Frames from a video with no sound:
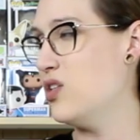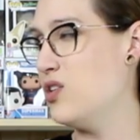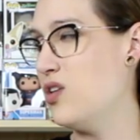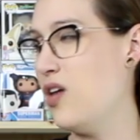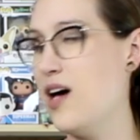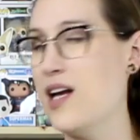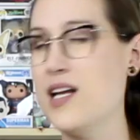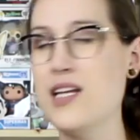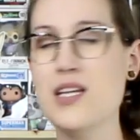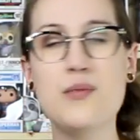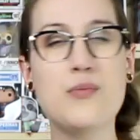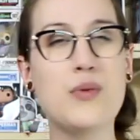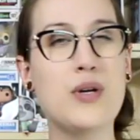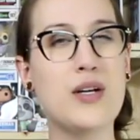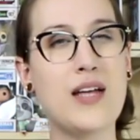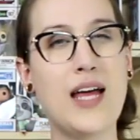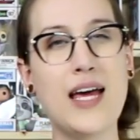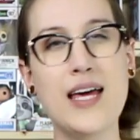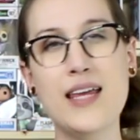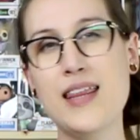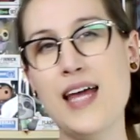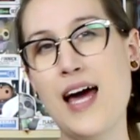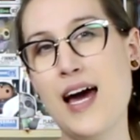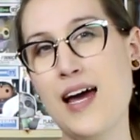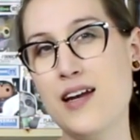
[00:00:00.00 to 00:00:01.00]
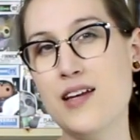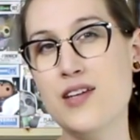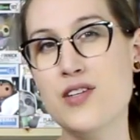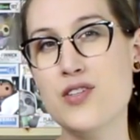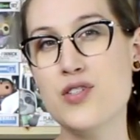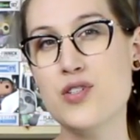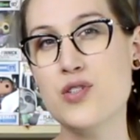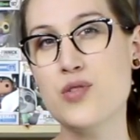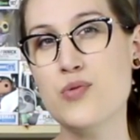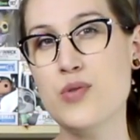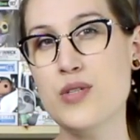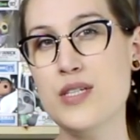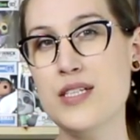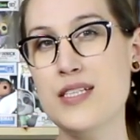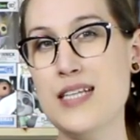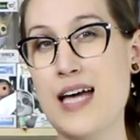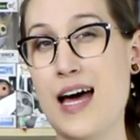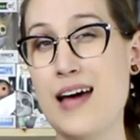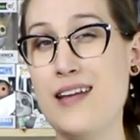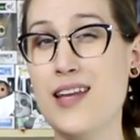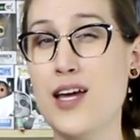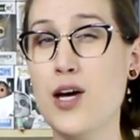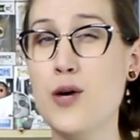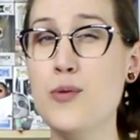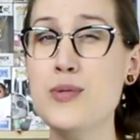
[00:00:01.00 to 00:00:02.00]
a lot of them are like that, and it's just really
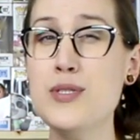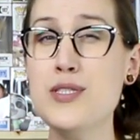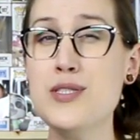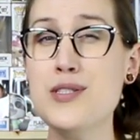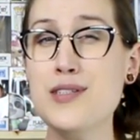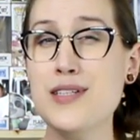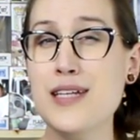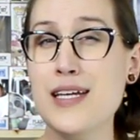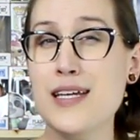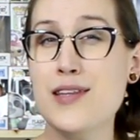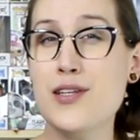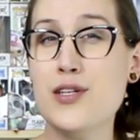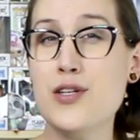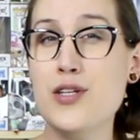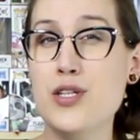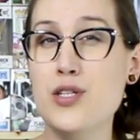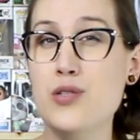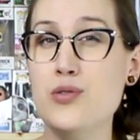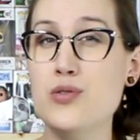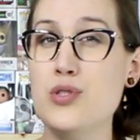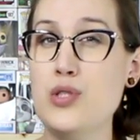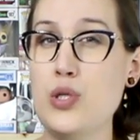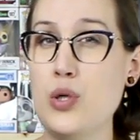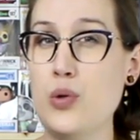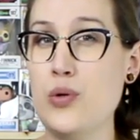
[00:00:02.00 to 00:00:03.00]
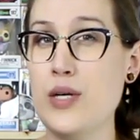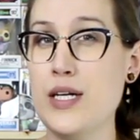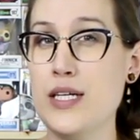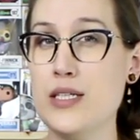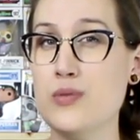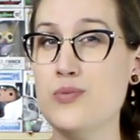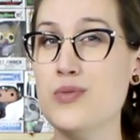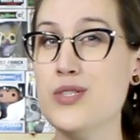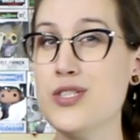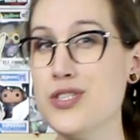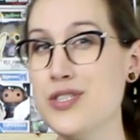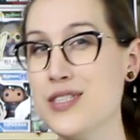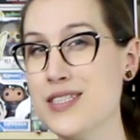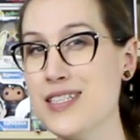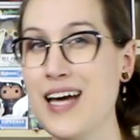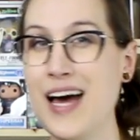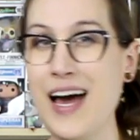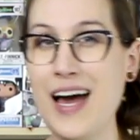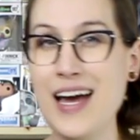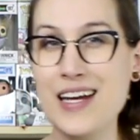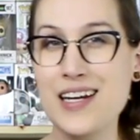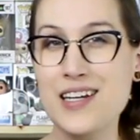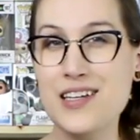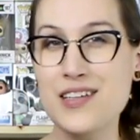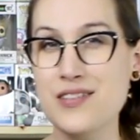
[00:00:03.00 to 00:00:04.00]
sad. They almost look like they're used toys, which is
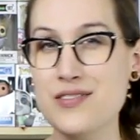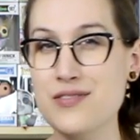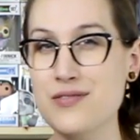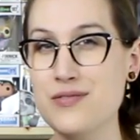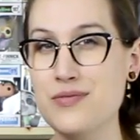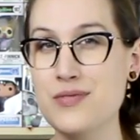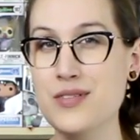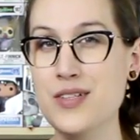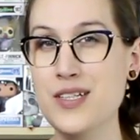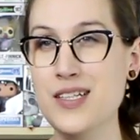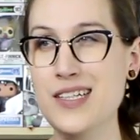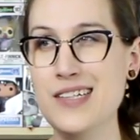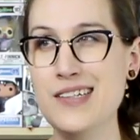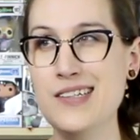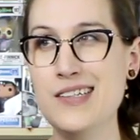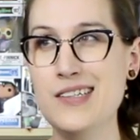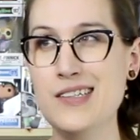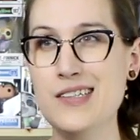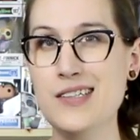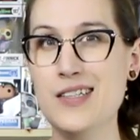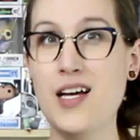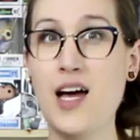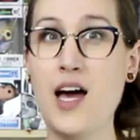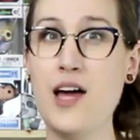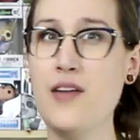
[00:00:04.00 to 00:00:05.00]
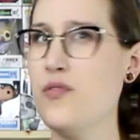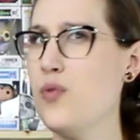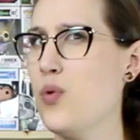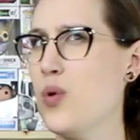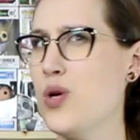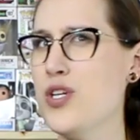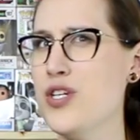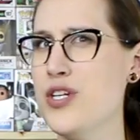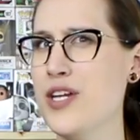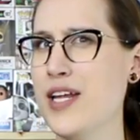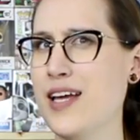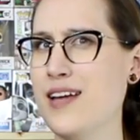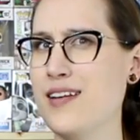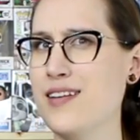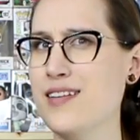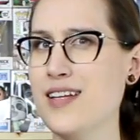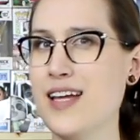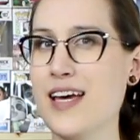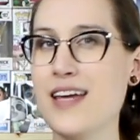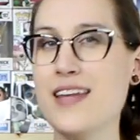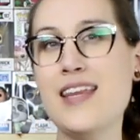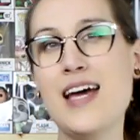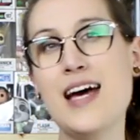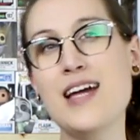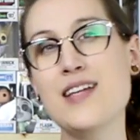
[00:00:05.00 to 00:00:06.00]
kind of unfortunate.
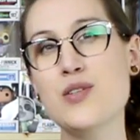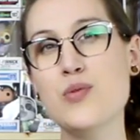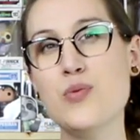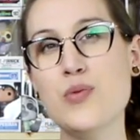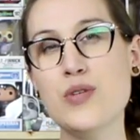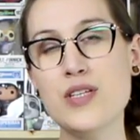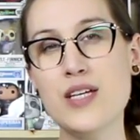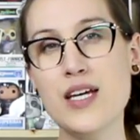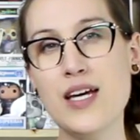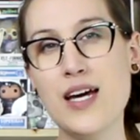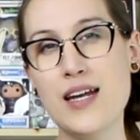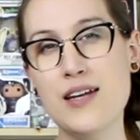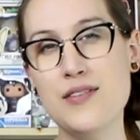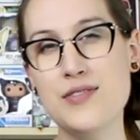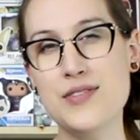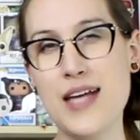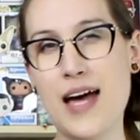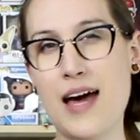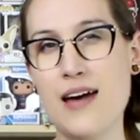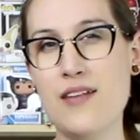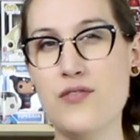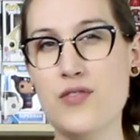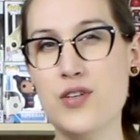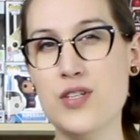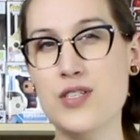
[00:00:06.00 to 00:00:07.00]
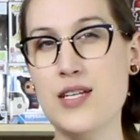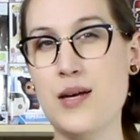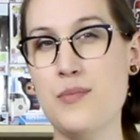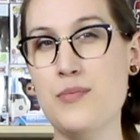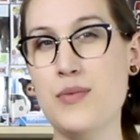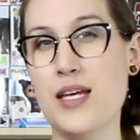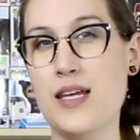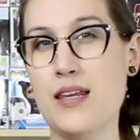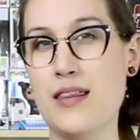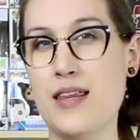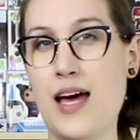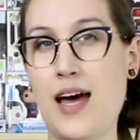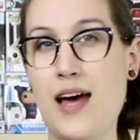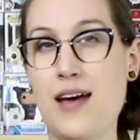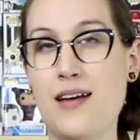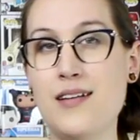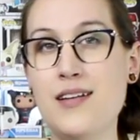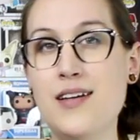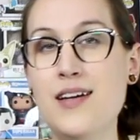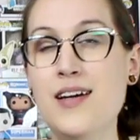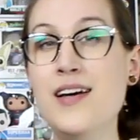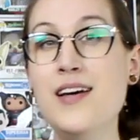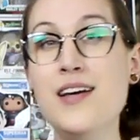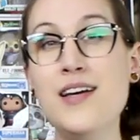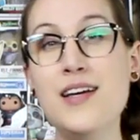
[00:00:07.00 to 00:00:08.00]
Like, that's really kind of sad for something that
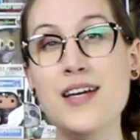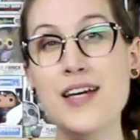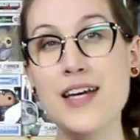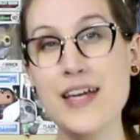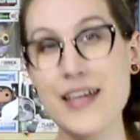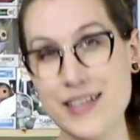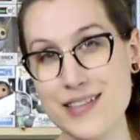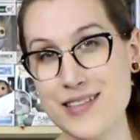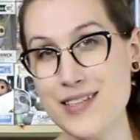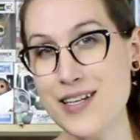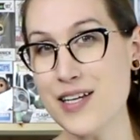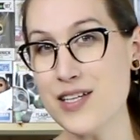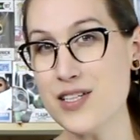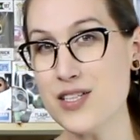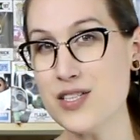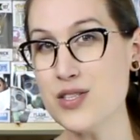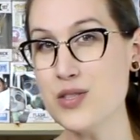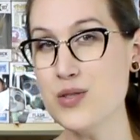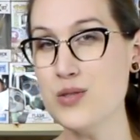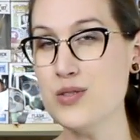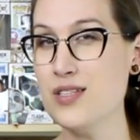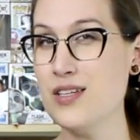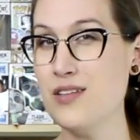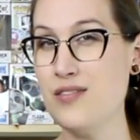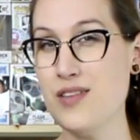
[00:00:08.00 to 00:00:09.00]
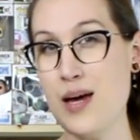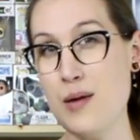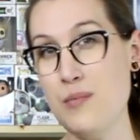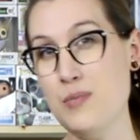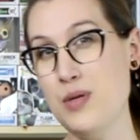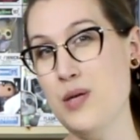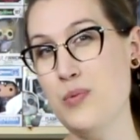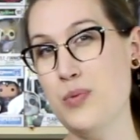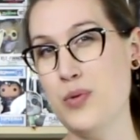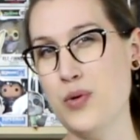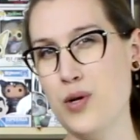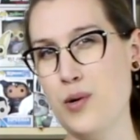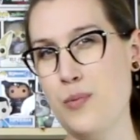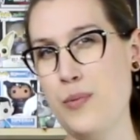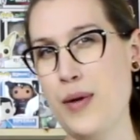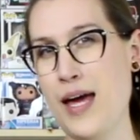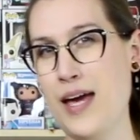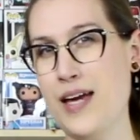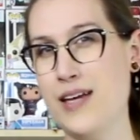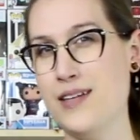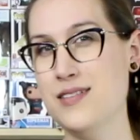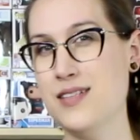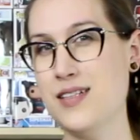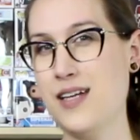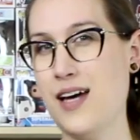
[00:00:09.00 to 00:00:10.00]
is an exclusive that people are
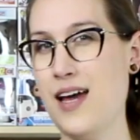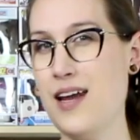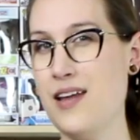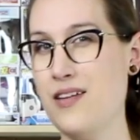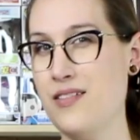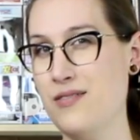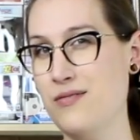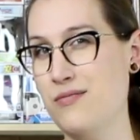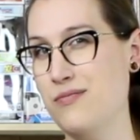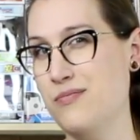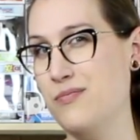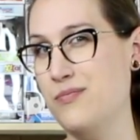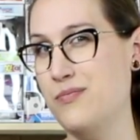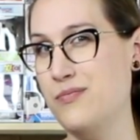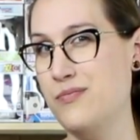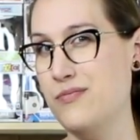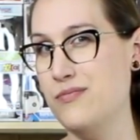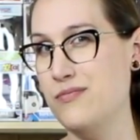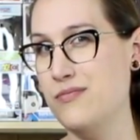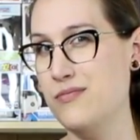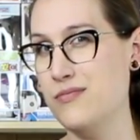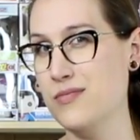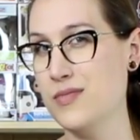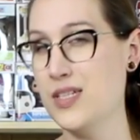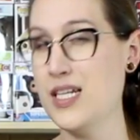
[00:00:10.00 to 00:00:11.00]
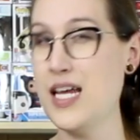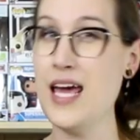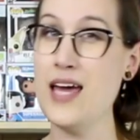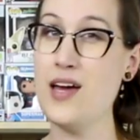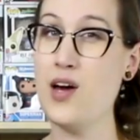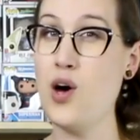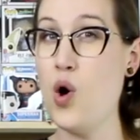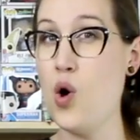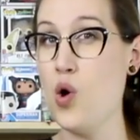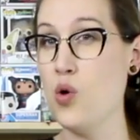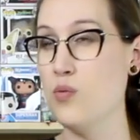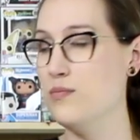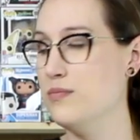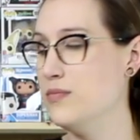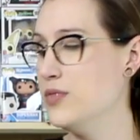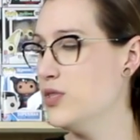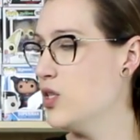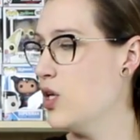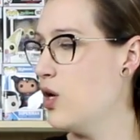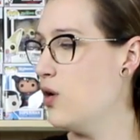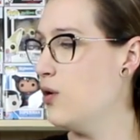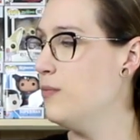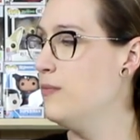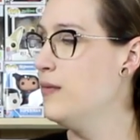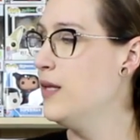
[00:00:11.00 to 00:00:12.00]
paying to kind of take home.
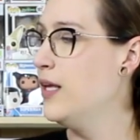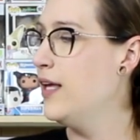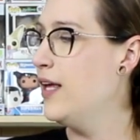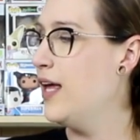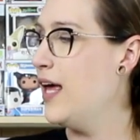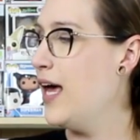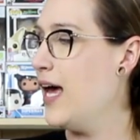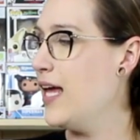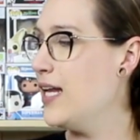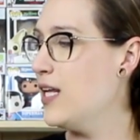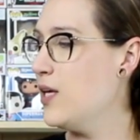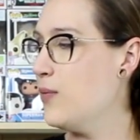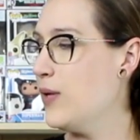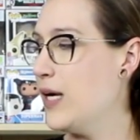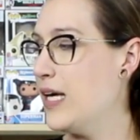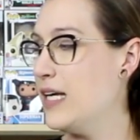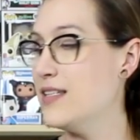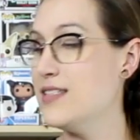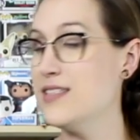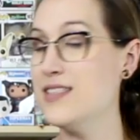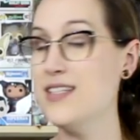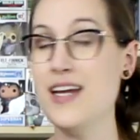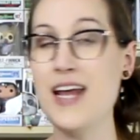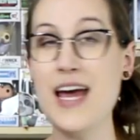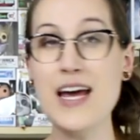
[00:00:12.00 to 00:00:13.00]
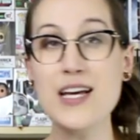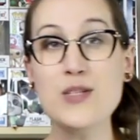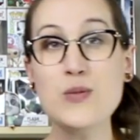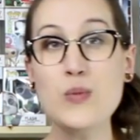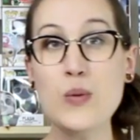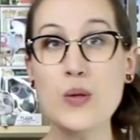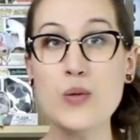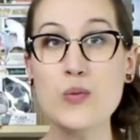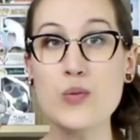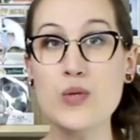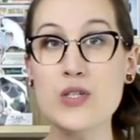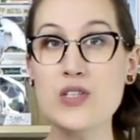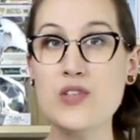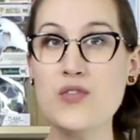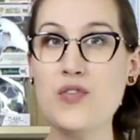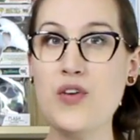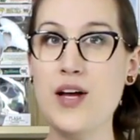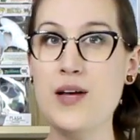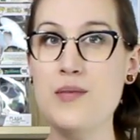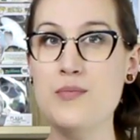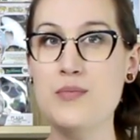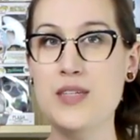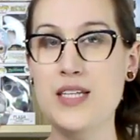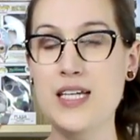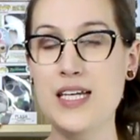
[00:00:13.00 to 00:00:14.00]
So anyways, the next one was
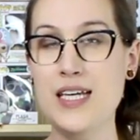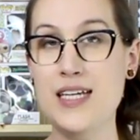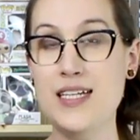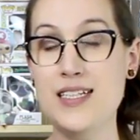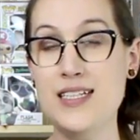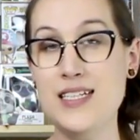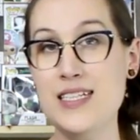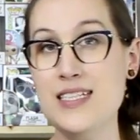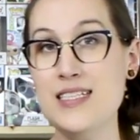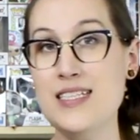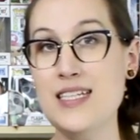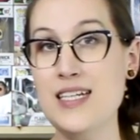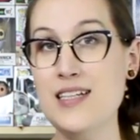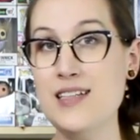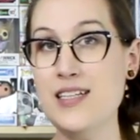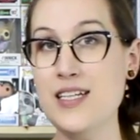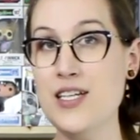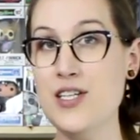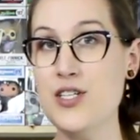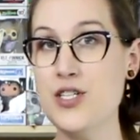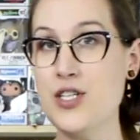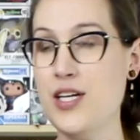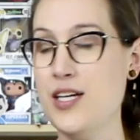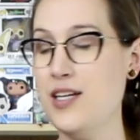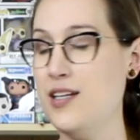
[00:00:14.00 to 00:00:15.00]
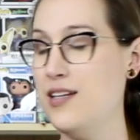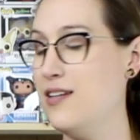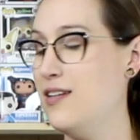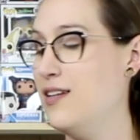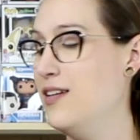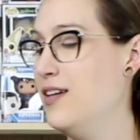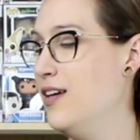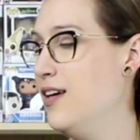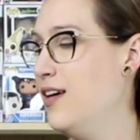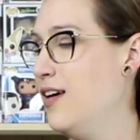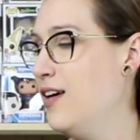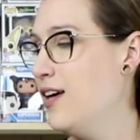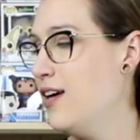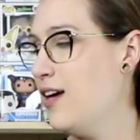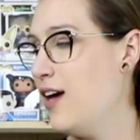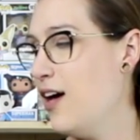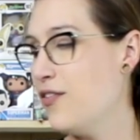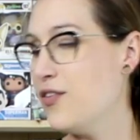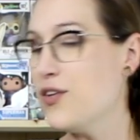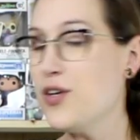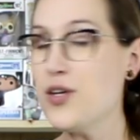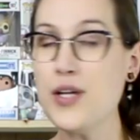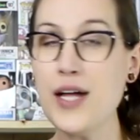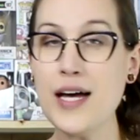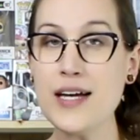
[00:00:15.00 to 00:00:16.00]
from the DC Legion
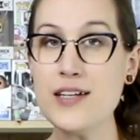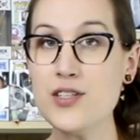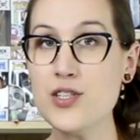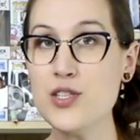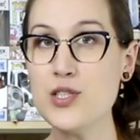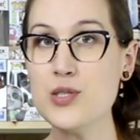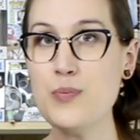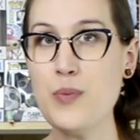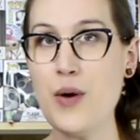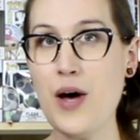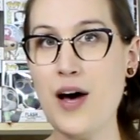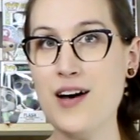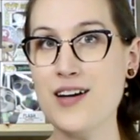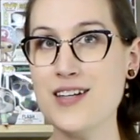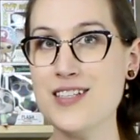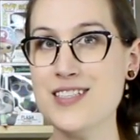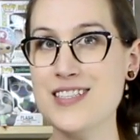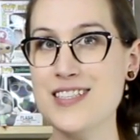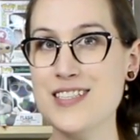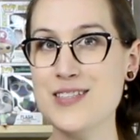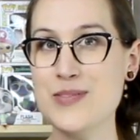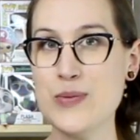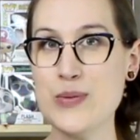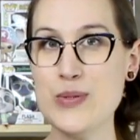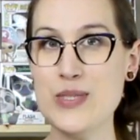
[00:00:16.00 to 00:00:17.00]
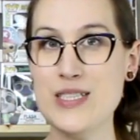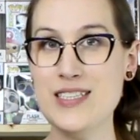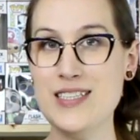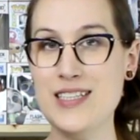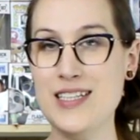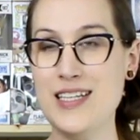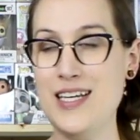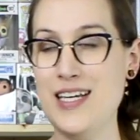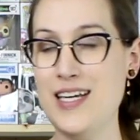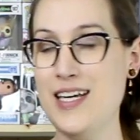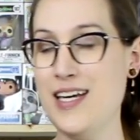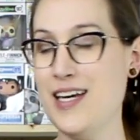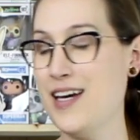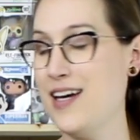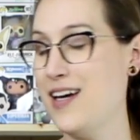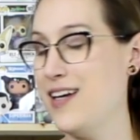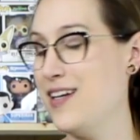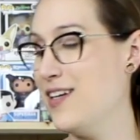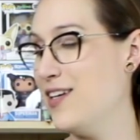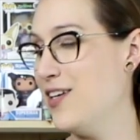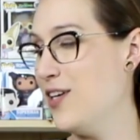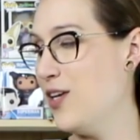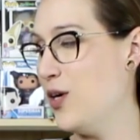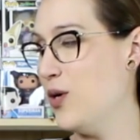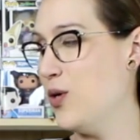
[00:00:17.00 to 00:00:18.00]
of Collector's box. This was the,
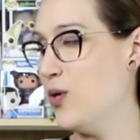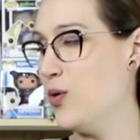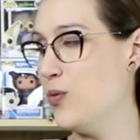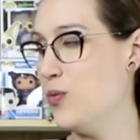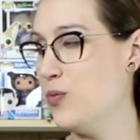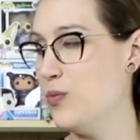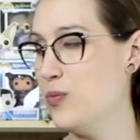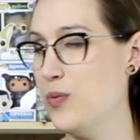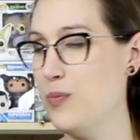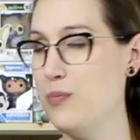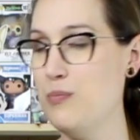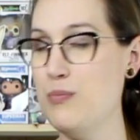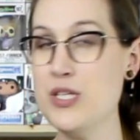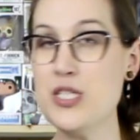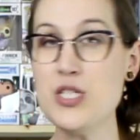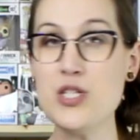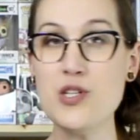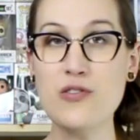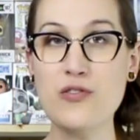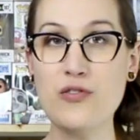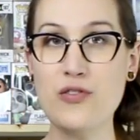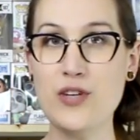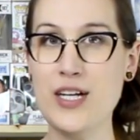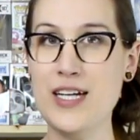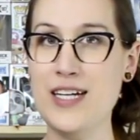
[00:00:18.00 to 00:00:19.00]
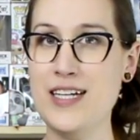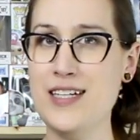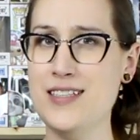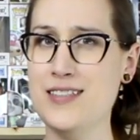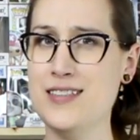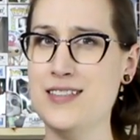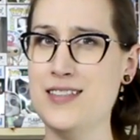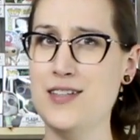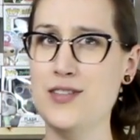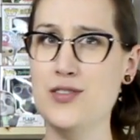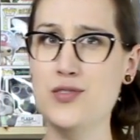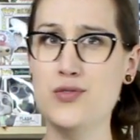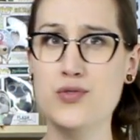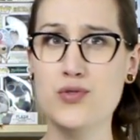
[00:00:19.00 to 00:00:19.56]
you know, Mr. Freeze.